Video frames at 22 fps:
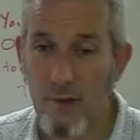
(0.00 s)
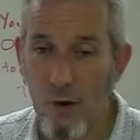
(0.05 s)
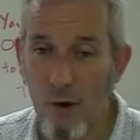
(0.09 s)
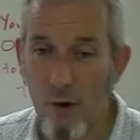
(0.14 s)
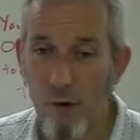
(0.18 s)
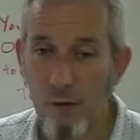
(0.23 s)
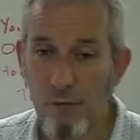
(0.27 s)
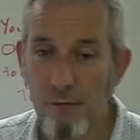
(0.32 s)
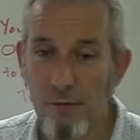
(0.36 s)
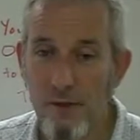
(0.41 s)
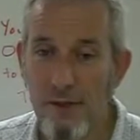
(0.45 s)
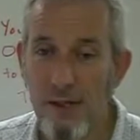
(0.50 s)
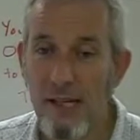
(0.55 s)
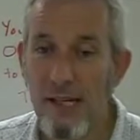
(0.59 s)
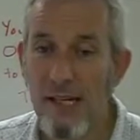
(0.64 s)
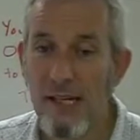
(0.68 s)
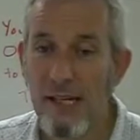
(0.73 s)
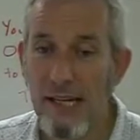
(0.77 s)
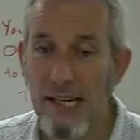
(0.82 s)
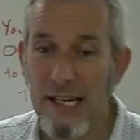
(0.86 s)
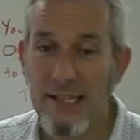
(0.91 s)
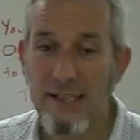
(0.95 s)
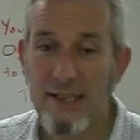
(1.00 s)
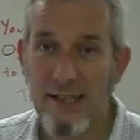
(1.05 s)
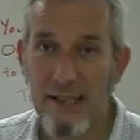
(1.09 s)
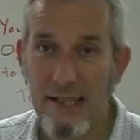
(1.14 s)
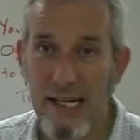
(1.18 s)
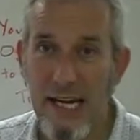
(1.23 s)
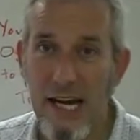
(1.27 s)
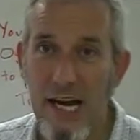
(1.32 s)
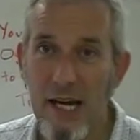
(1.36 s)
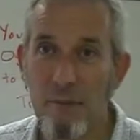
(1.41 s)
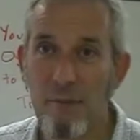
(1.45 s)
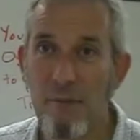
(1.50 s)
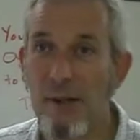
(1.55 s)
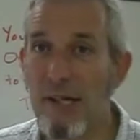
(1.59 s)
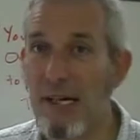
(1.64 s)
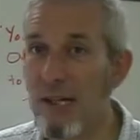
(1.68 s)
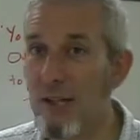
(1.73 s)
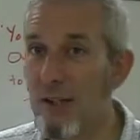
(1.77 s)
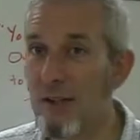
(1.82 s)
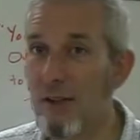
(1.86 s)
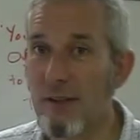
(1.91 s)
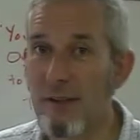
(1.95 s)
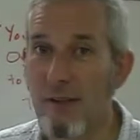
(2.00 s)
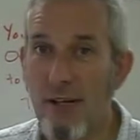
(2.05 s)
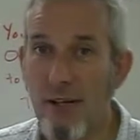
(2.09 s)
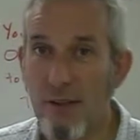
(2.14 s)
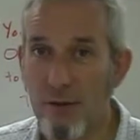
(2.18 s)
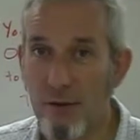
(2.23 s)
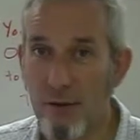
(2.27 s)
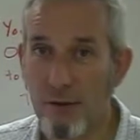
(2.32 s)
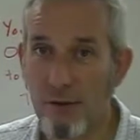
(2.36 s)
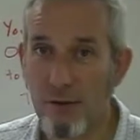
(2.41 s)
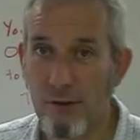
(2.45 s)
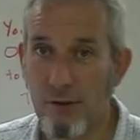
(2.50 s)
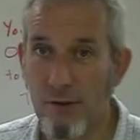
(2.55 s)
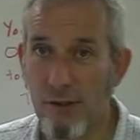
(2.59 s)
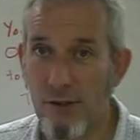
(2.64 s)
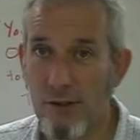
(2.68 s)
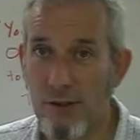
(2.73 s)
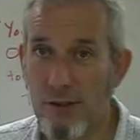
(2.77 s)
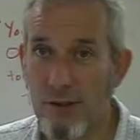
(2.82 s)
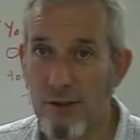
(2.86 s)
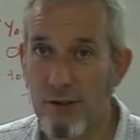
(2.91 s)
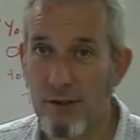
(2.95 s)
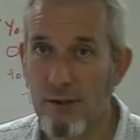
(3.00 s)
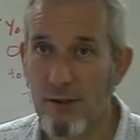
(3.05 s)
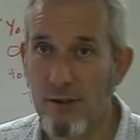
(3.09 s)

Often it's a gap in your cultural knowledge.